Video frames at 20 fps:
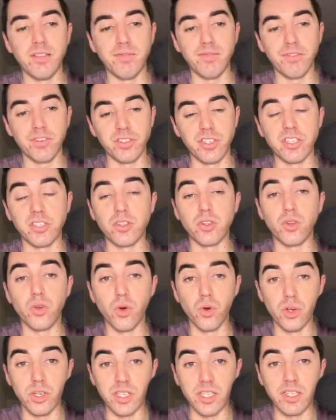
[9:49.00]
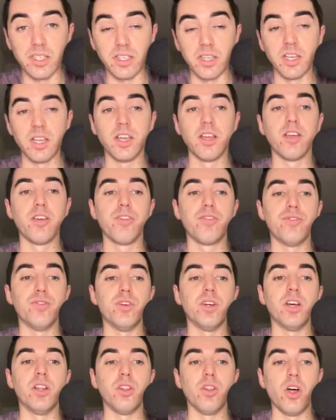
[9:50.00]
versus Gordon
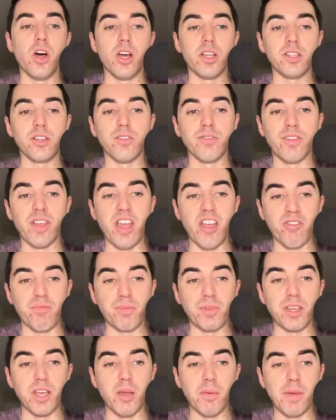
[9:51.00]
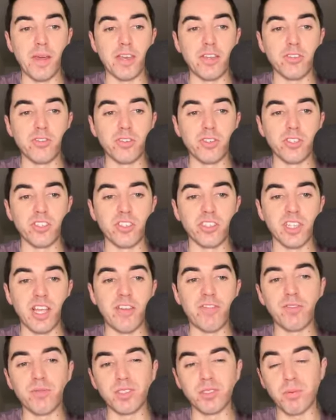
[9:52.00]
for a lot of FPL managers.
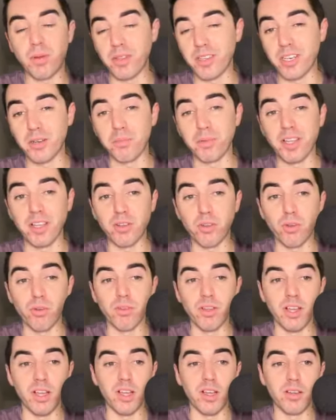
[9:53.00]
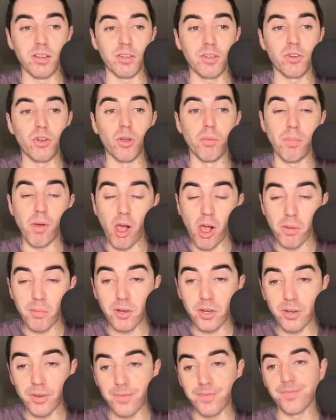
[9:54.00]
Everyone's probably going to play Cole
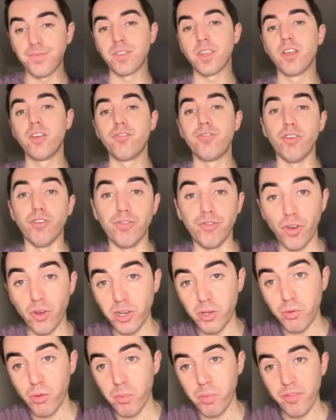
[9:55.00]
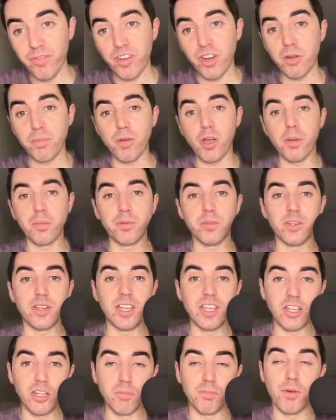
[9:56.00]
Palmer. Phil Foden will be very popular.
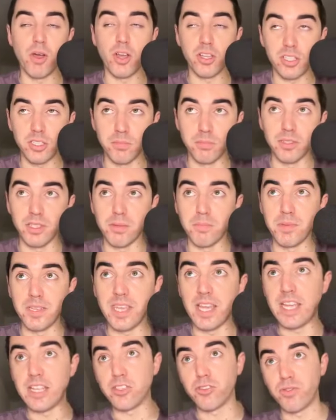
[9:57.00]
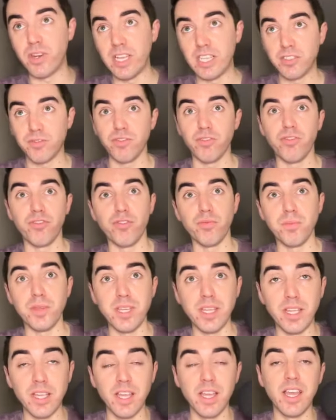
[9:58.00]
He could possibly be a transfer for
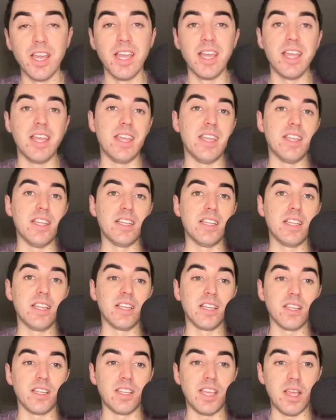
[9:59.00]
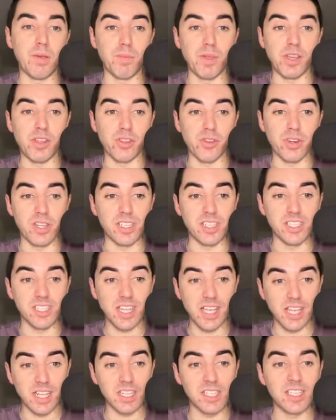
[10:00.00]
me in game week
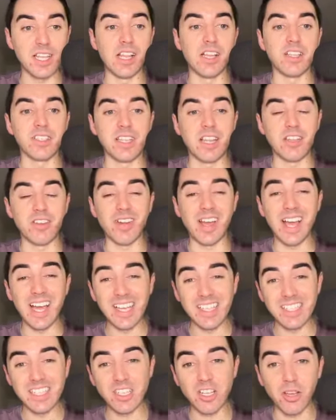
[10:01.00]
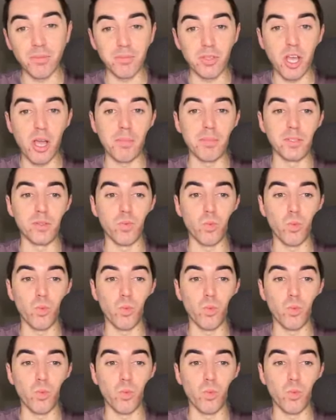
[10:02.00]
36. Alexander Isaac up top as